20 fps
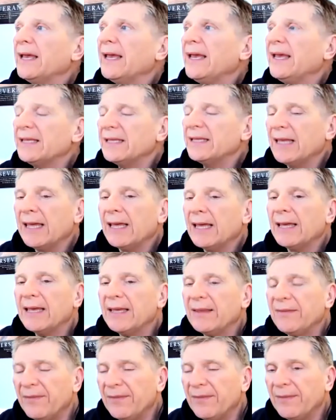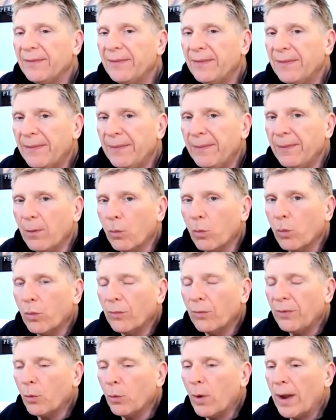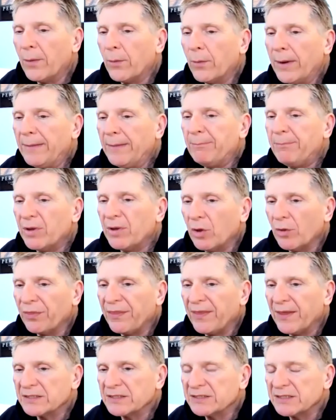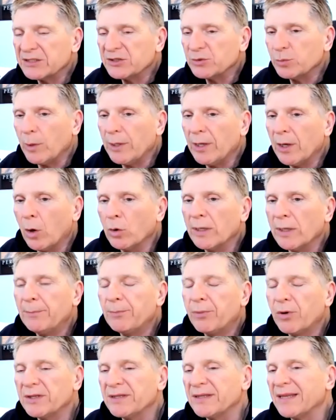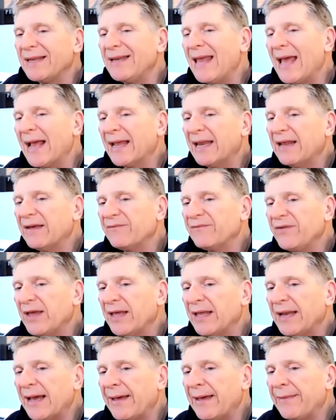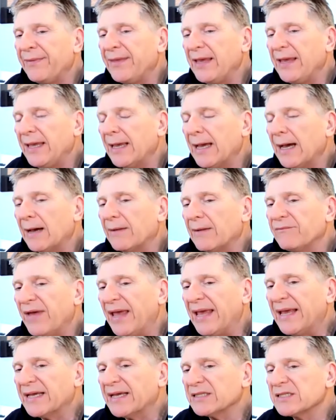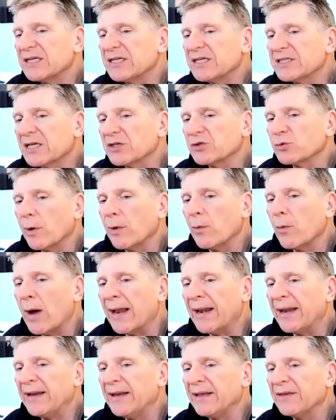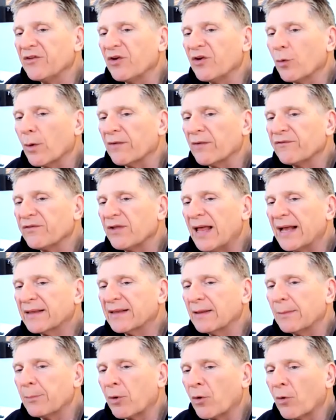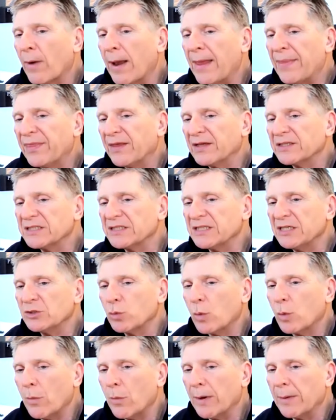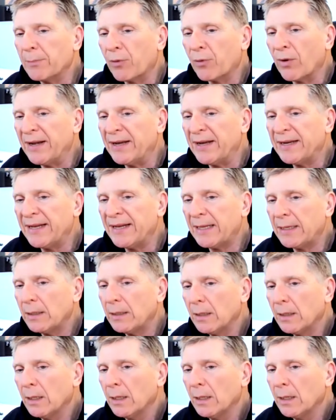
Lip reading: It, the way we built this is we only put the negative in on the vacancies because we wanted it to reflect the parentheses when we printed it.